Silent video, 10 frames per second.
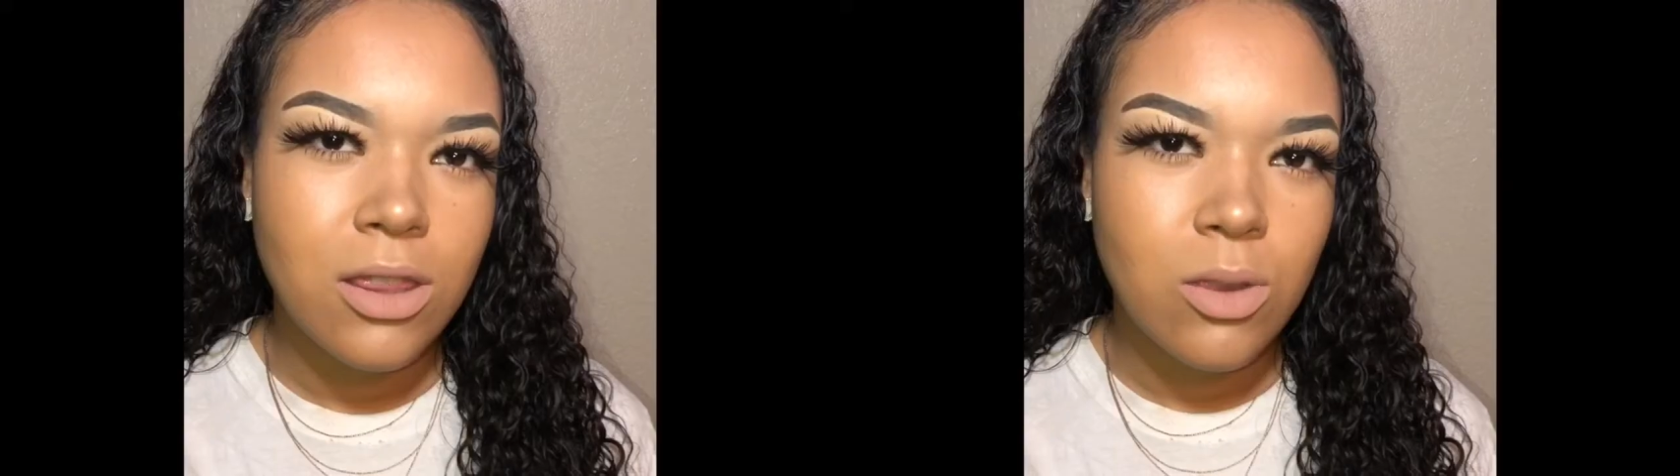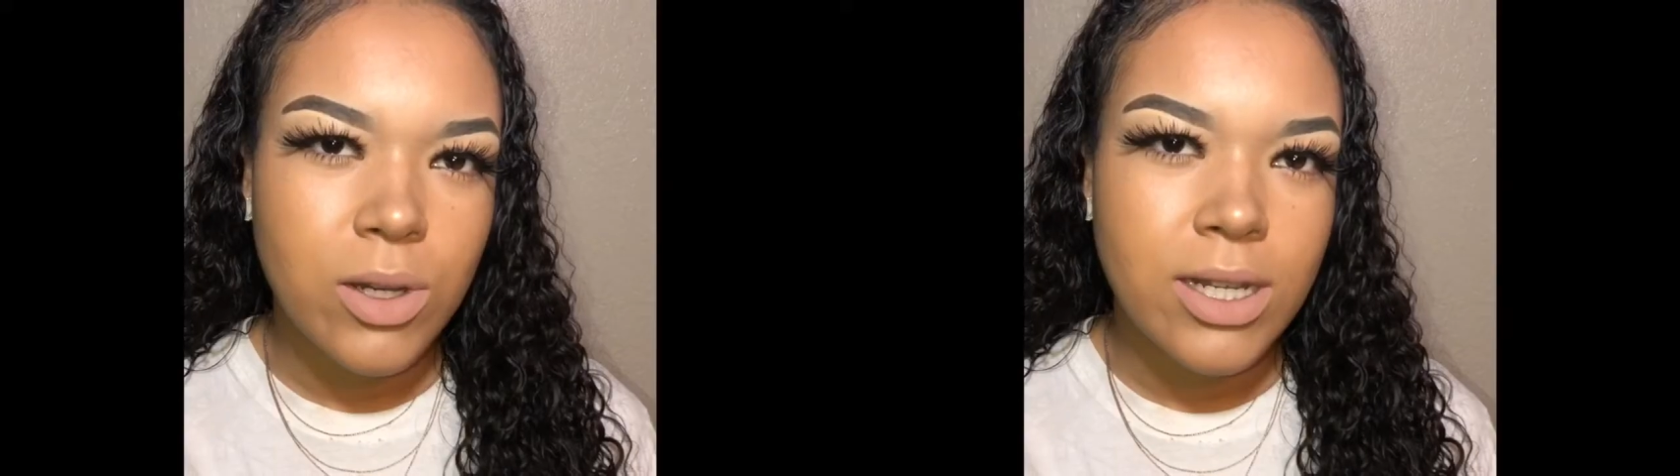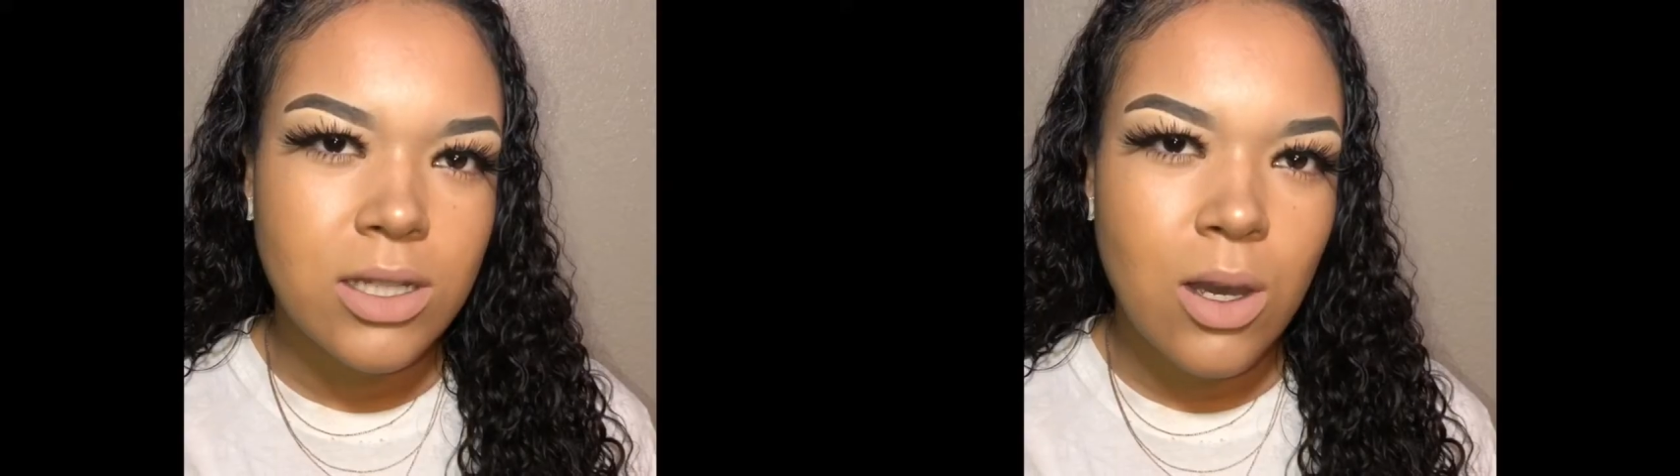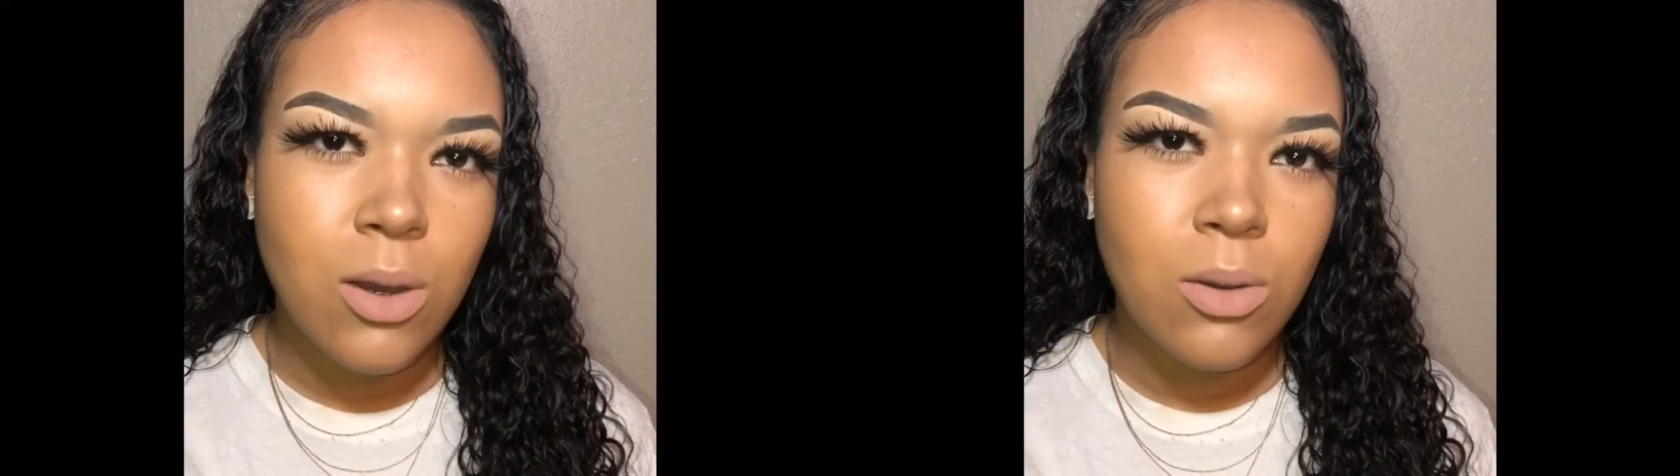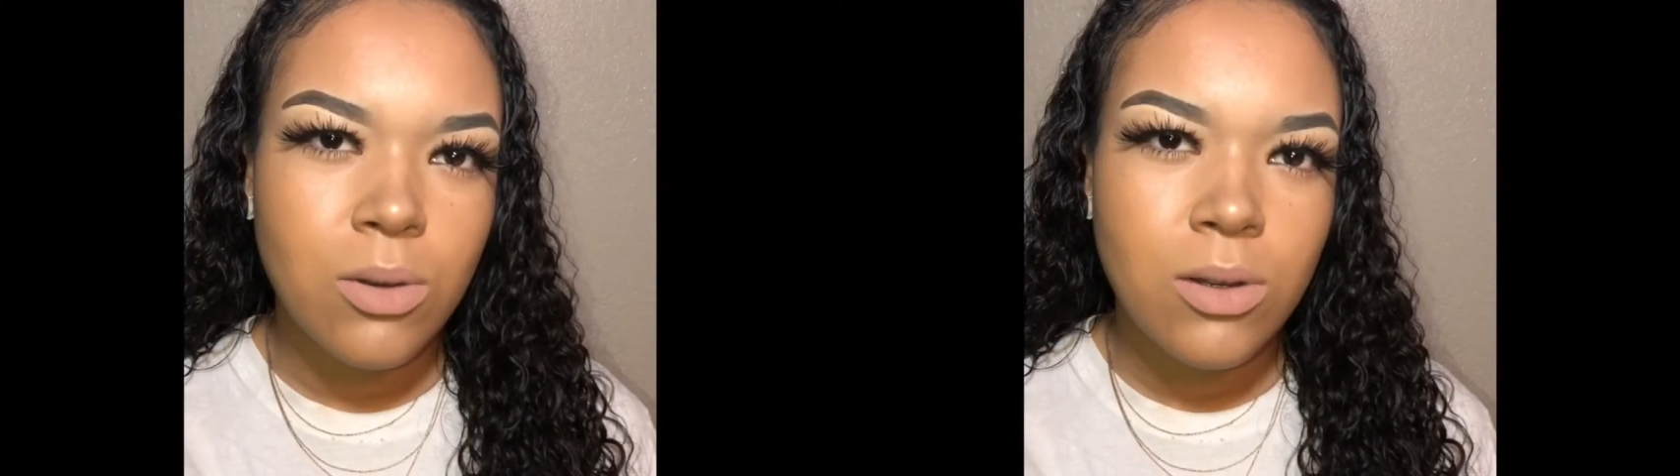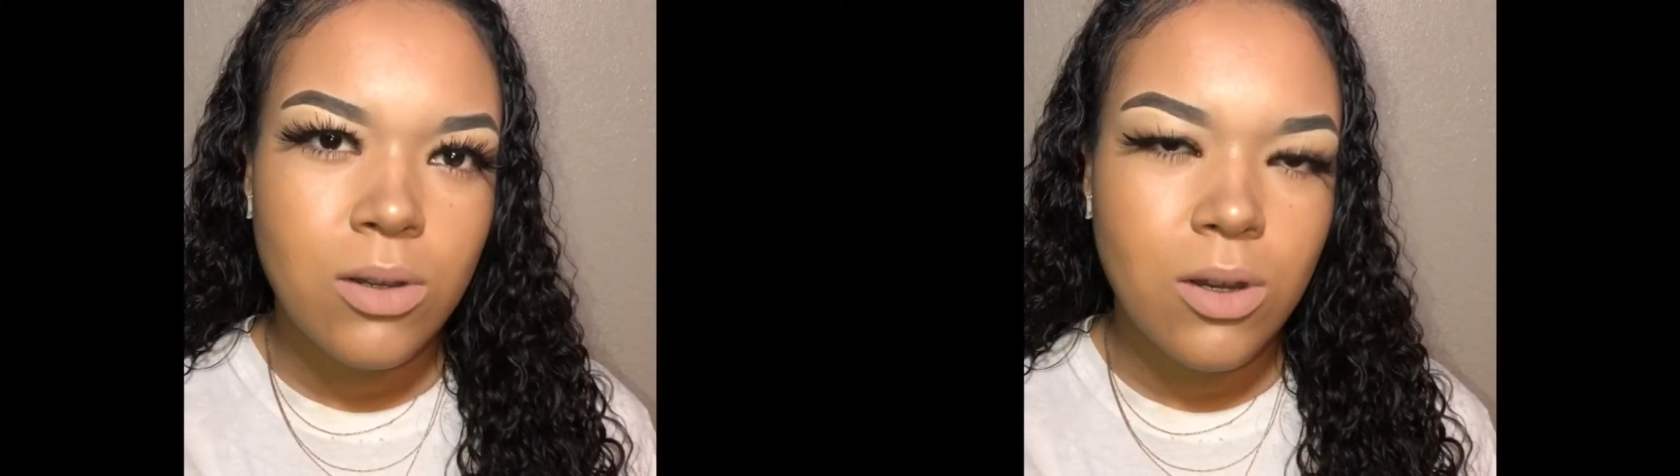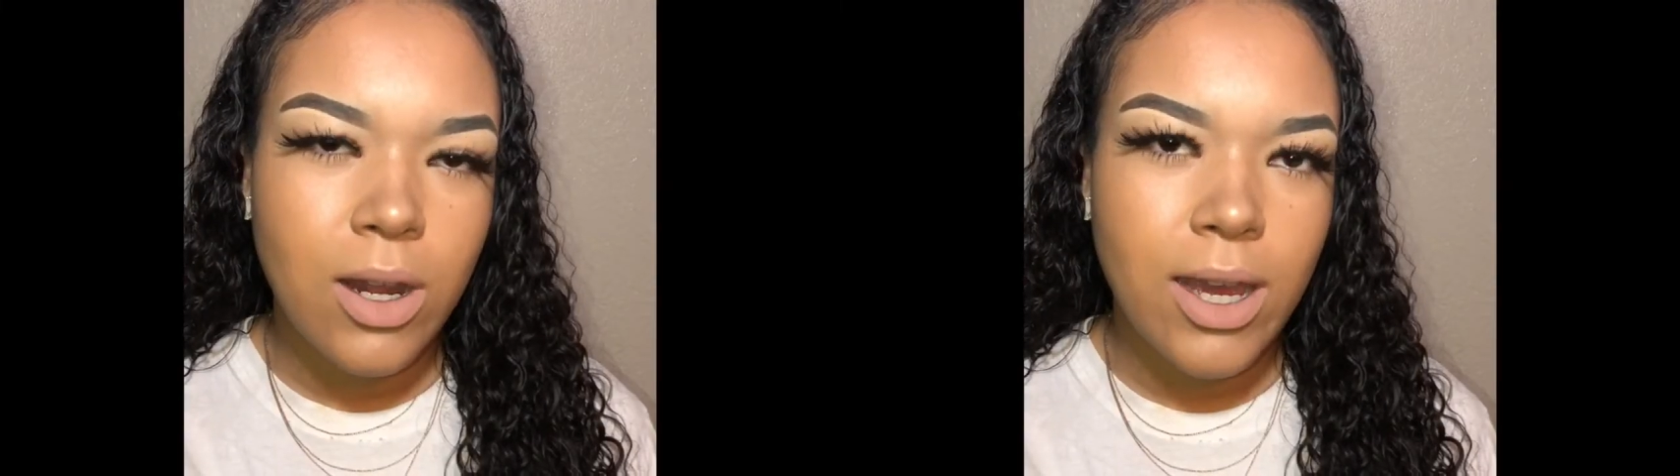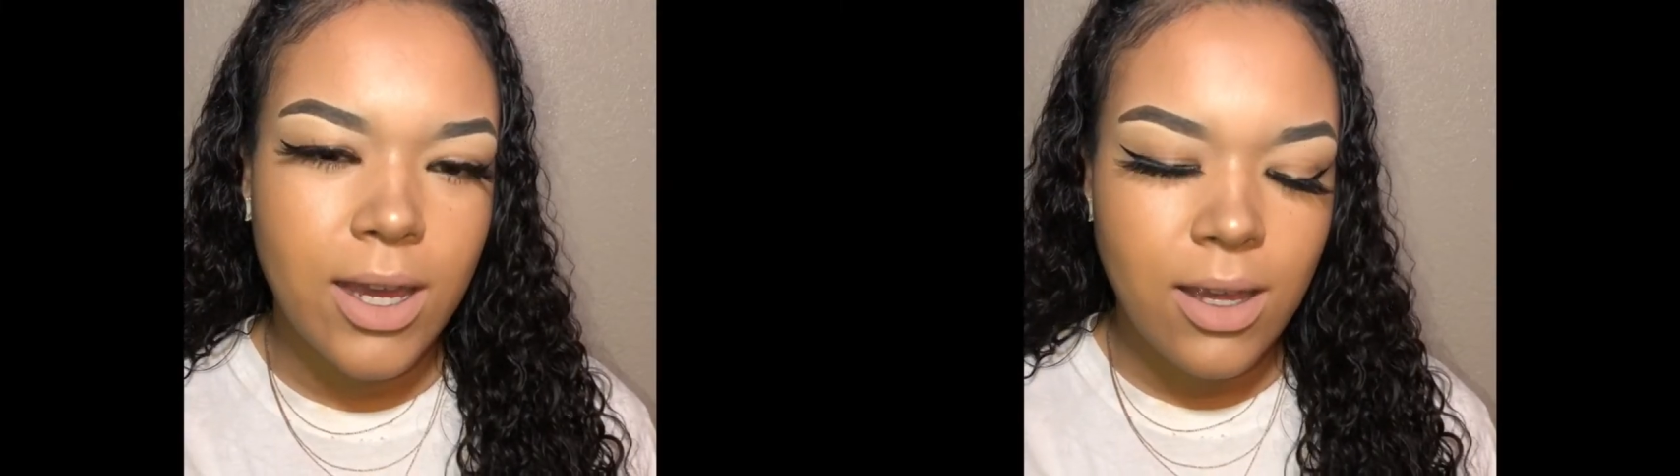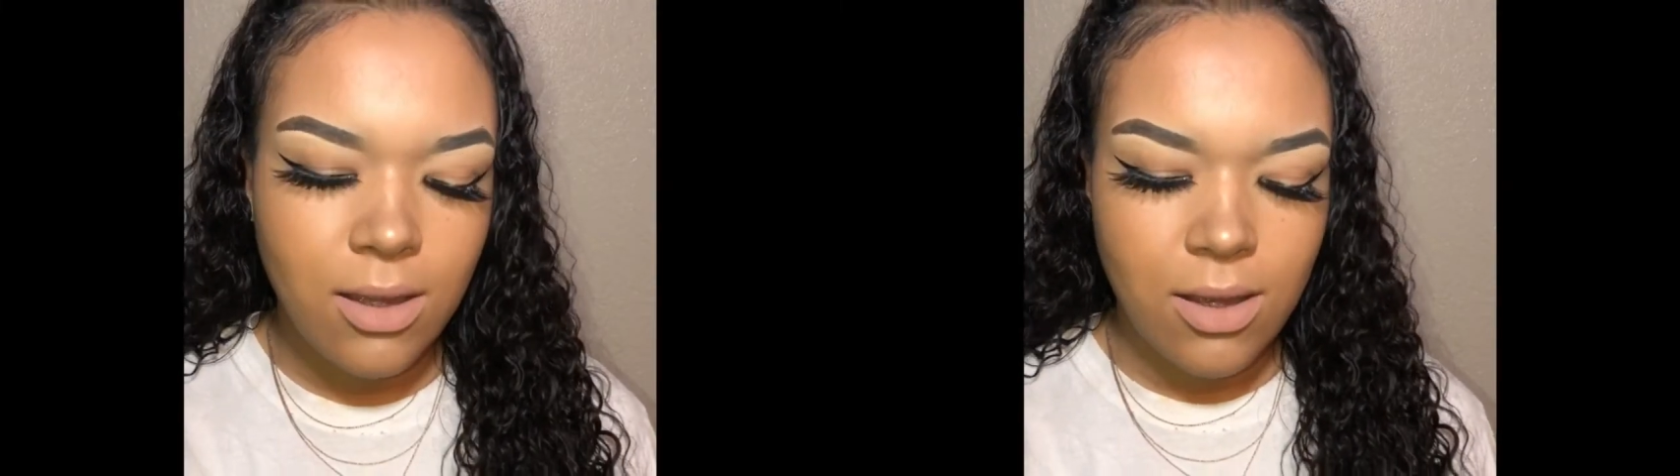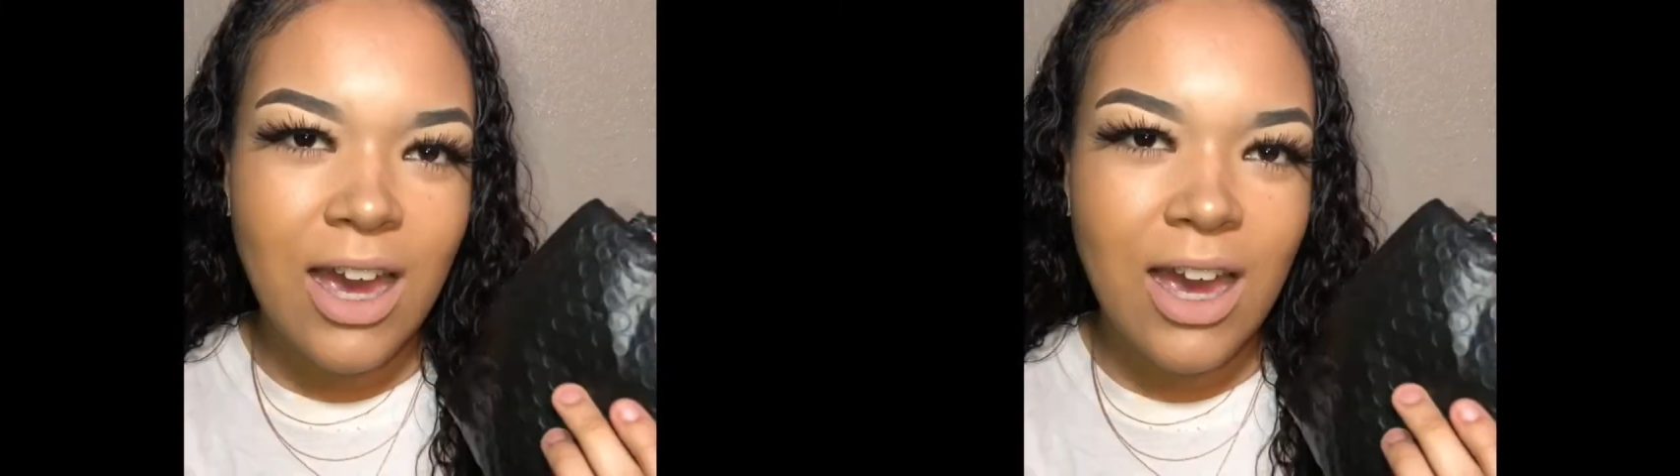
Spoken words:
3-tone gray.